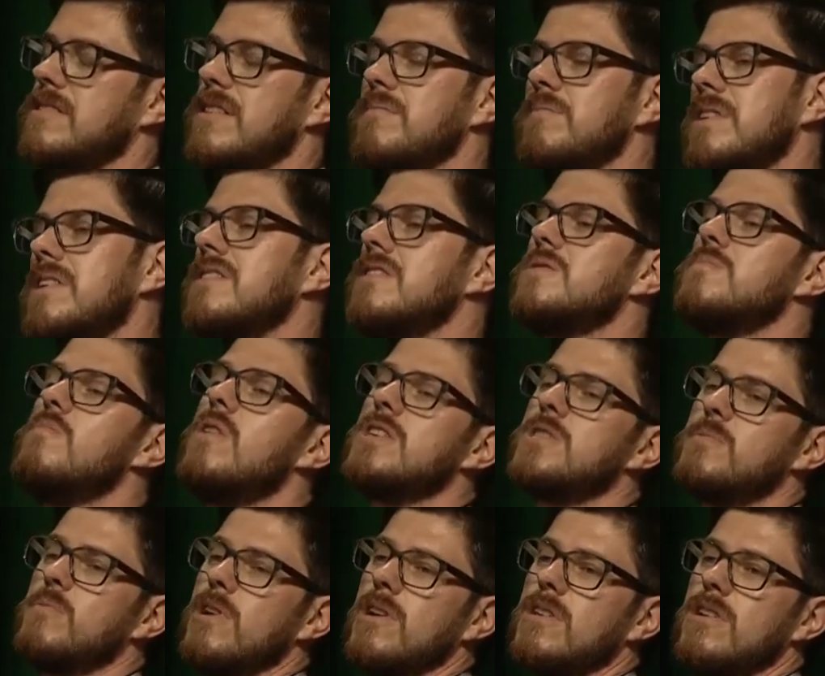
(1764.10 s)
something that's
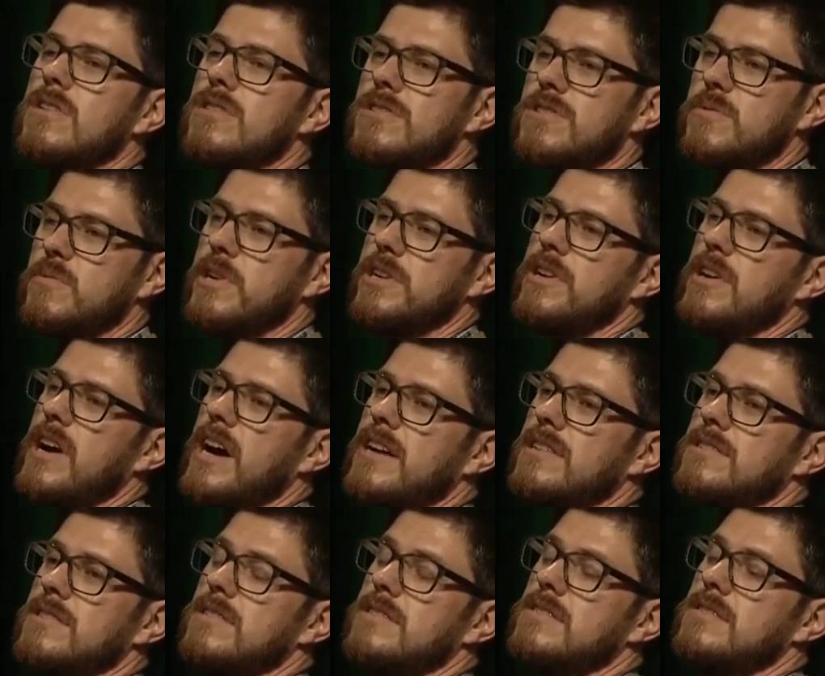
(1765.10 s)
much more close to what you're
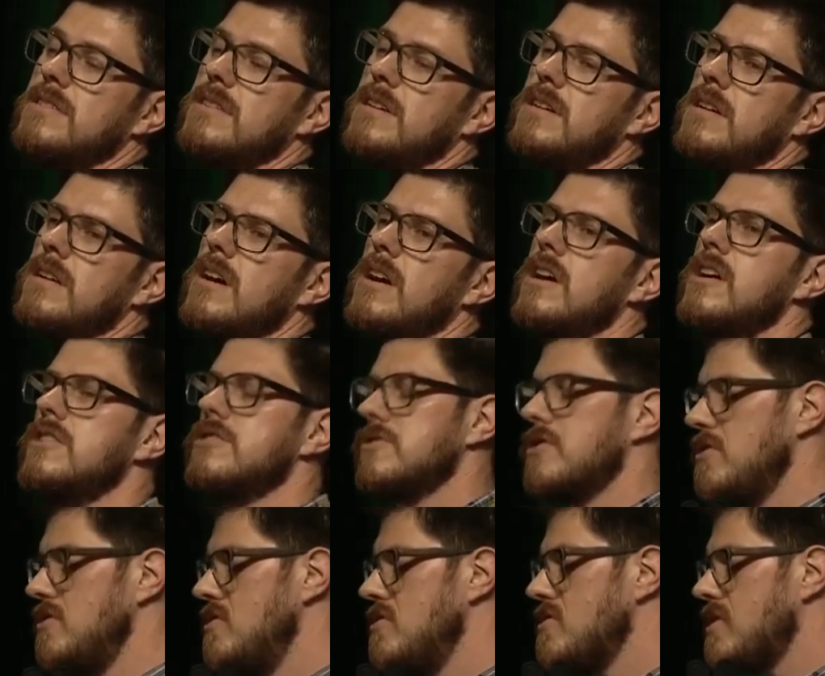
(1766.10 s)
actually seeing.
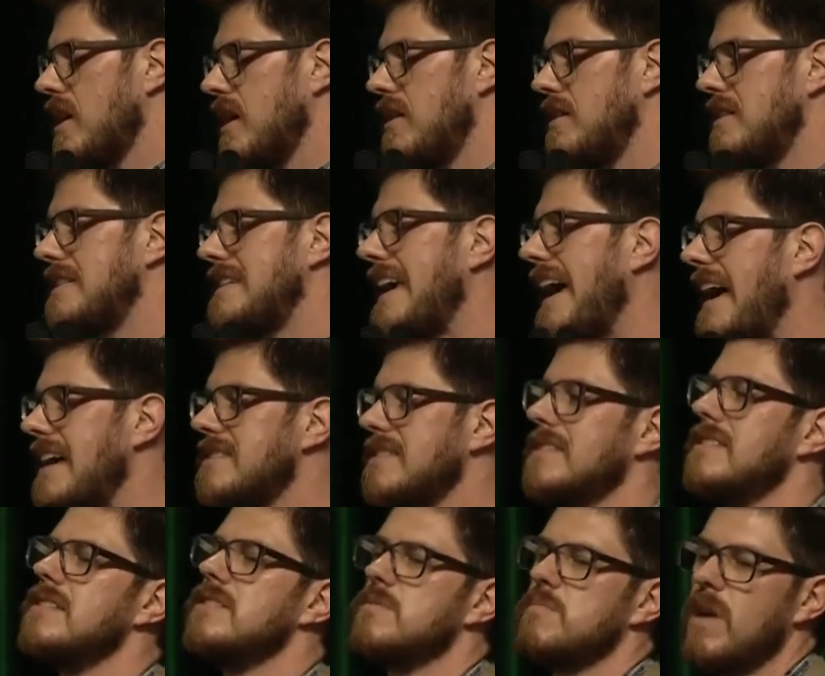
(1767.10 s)
So you can test
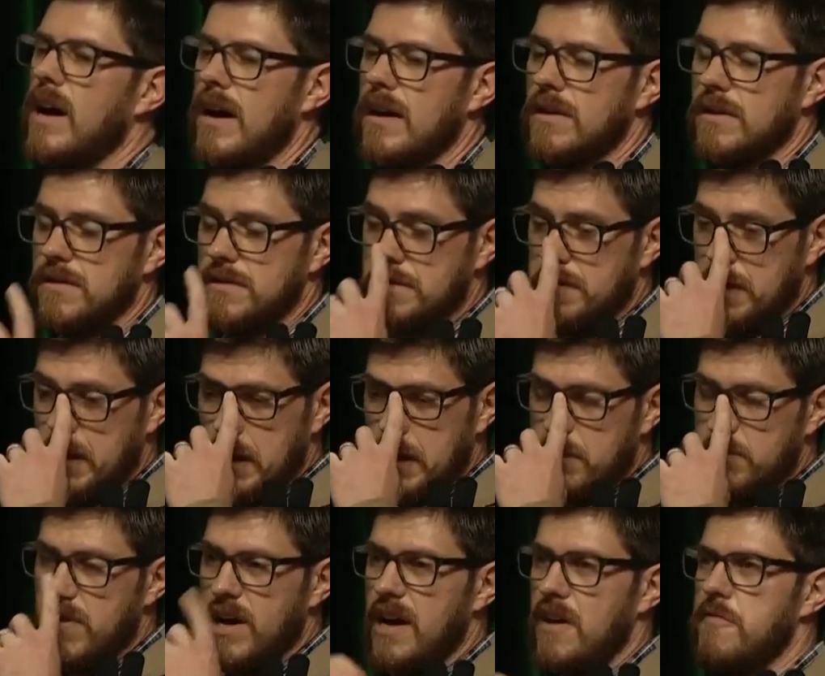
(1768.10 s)
these models
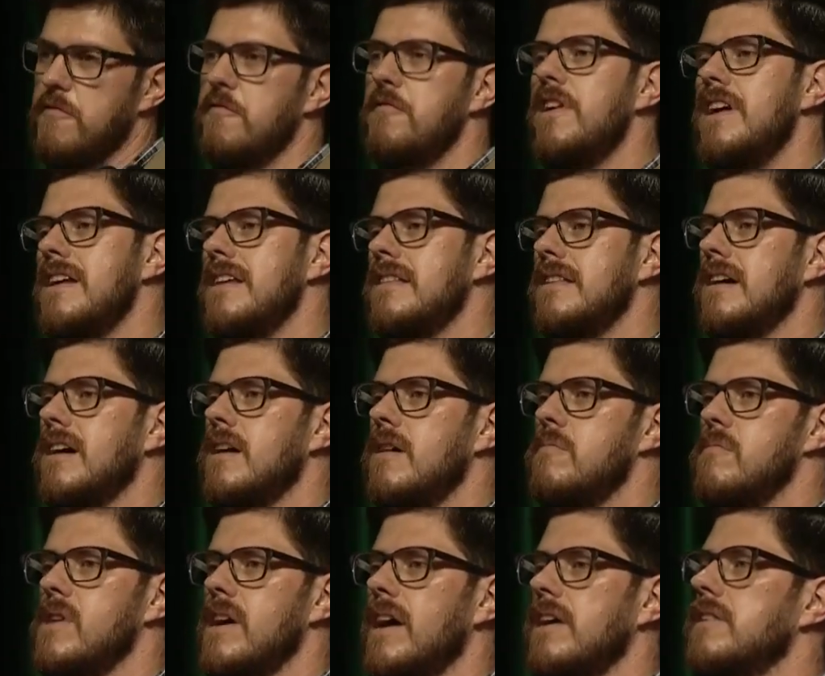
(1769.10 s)
by fitting
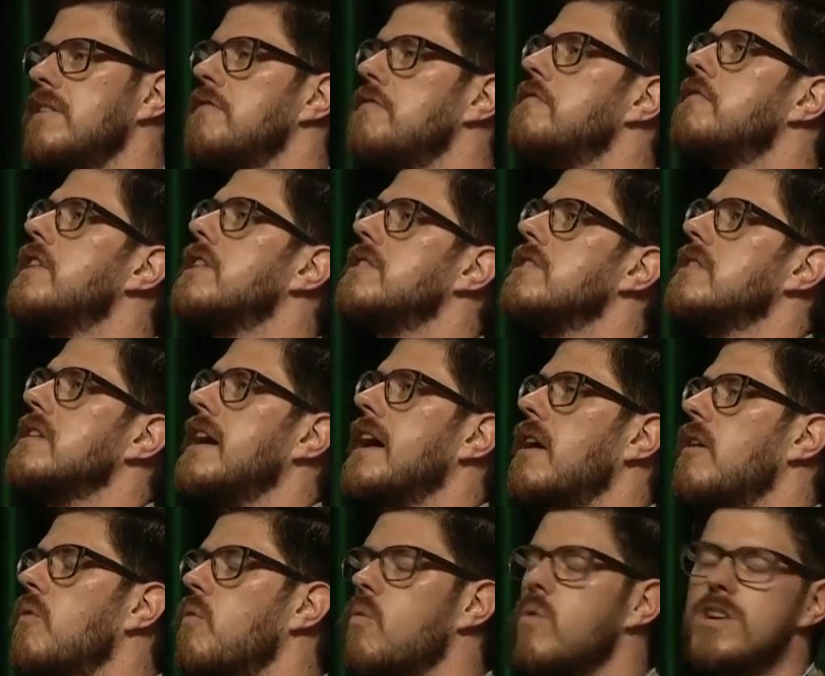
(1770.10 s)
them and then figuring
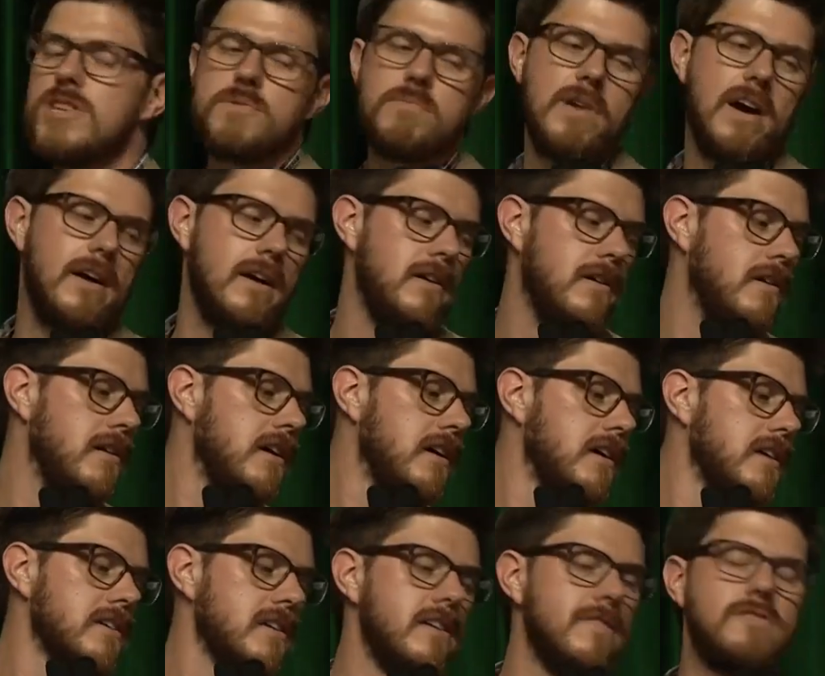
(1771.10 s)
out which model
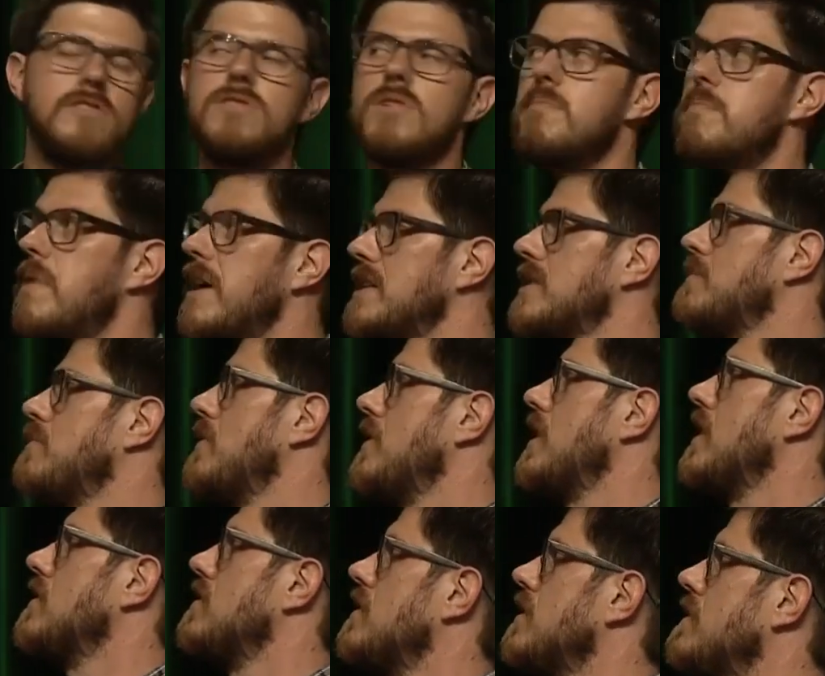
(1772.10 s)
gives you the best
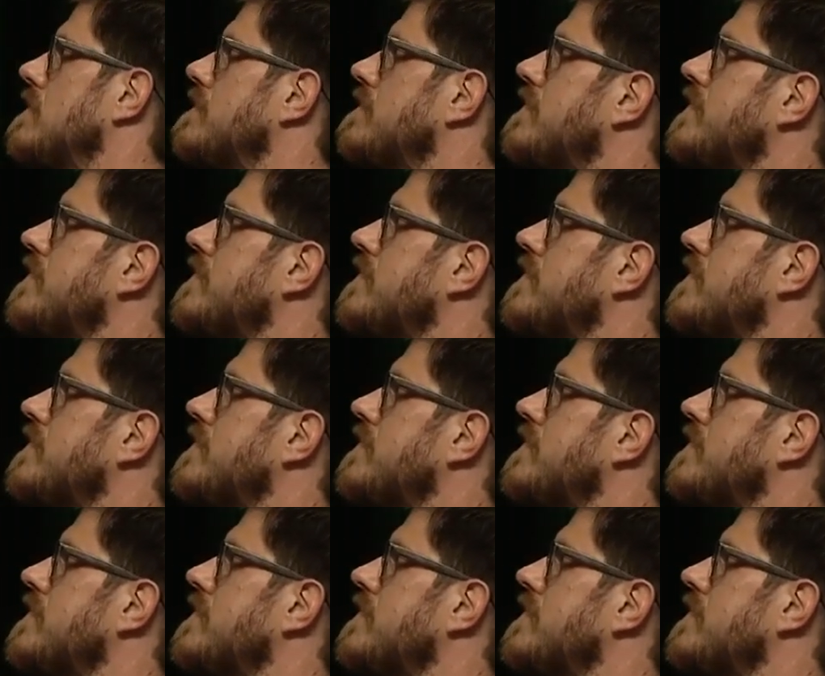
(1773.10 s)
prediction.